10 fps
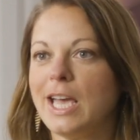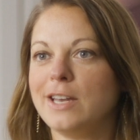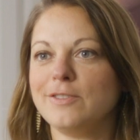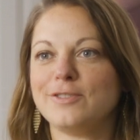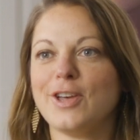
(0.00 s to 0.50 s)

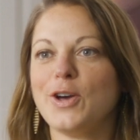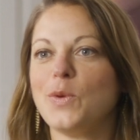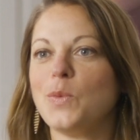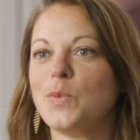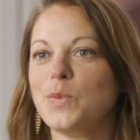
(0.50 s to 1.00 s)
And
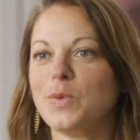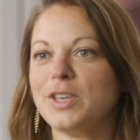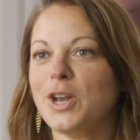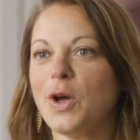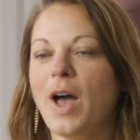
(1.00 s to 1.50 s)
so,
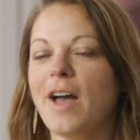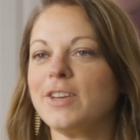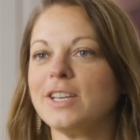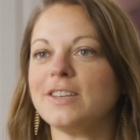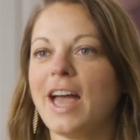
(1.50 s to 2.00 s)

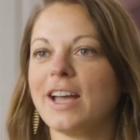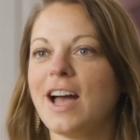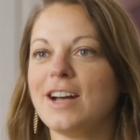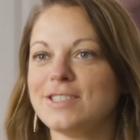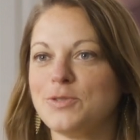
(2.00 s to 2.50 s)
having that
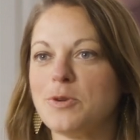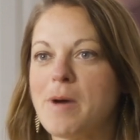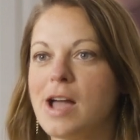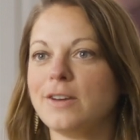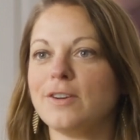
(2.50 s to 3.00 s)
constant
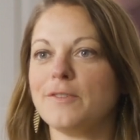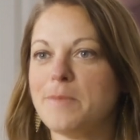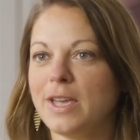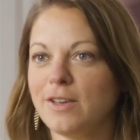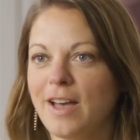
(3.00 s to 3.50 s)
reminder of
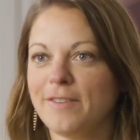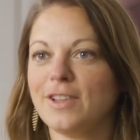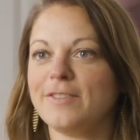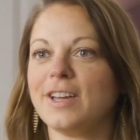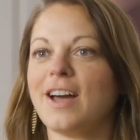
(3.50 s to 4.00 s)
may you have
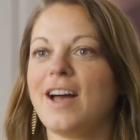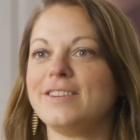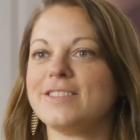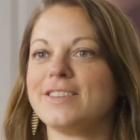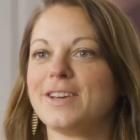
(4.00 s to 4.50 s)
loving
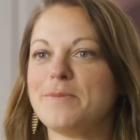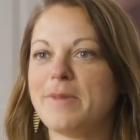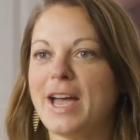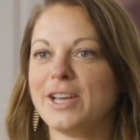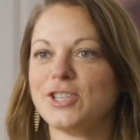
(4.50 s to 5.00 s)
kindness and
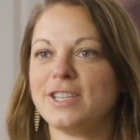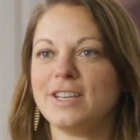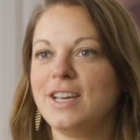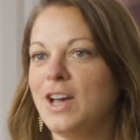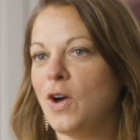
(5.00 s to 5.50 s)
compassion
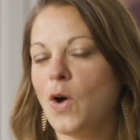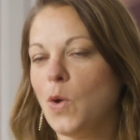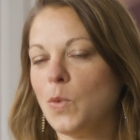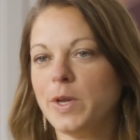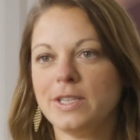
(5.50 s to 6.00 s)

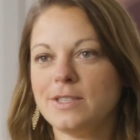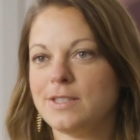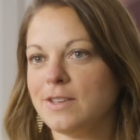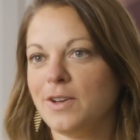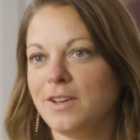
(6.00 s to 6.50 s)

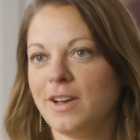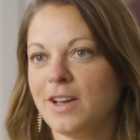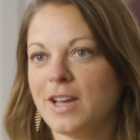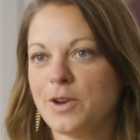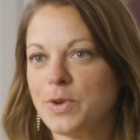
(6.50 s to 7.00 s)
always
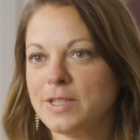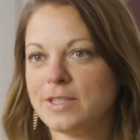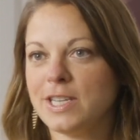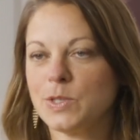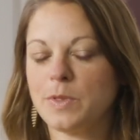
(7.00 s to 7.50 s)
kind of
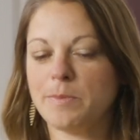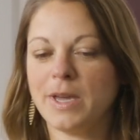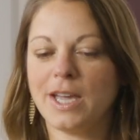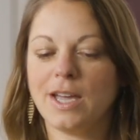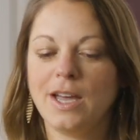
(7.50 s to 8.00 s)
resonates with me.